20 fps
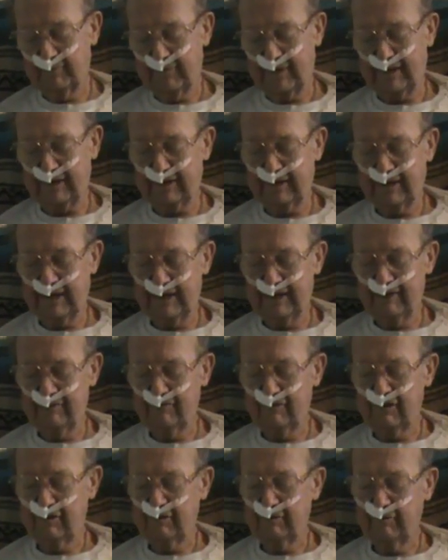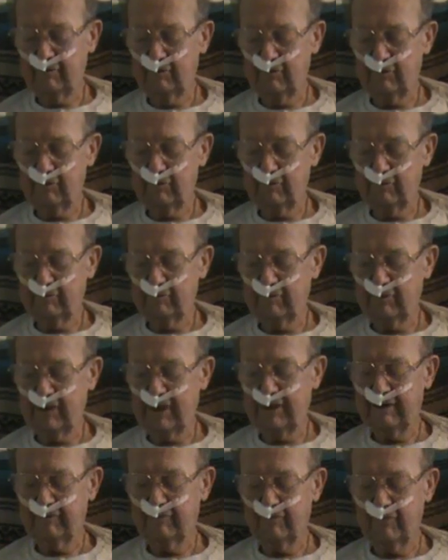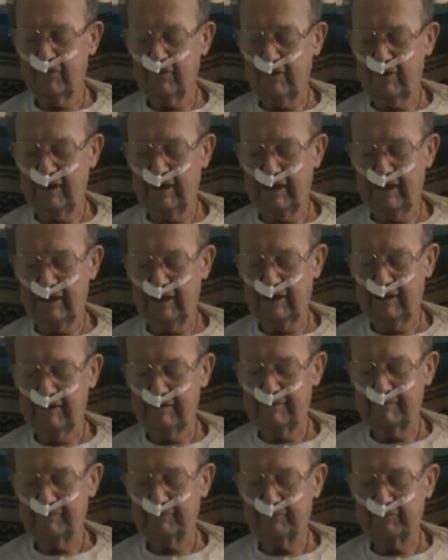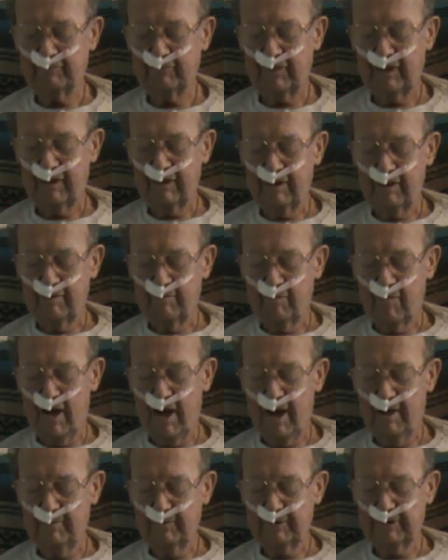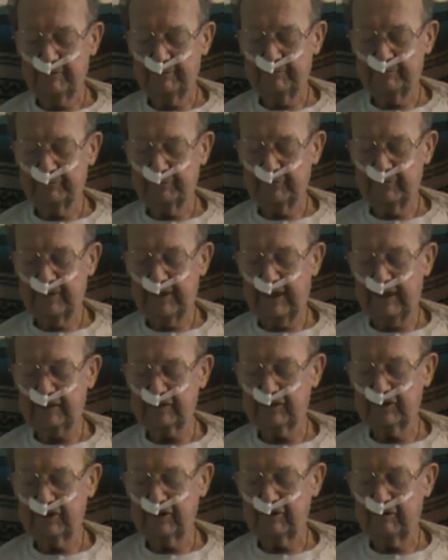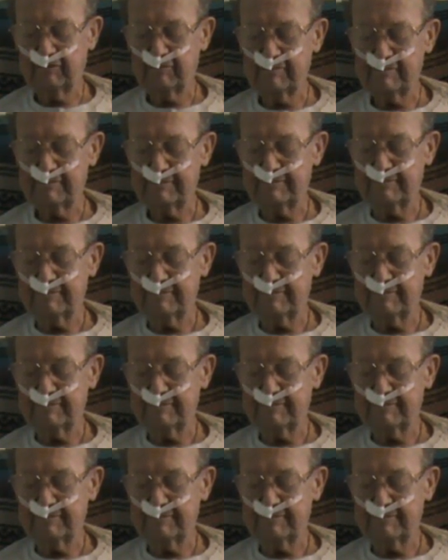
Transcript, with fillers: about that evening, we, were, we got uh, mom and Nancy and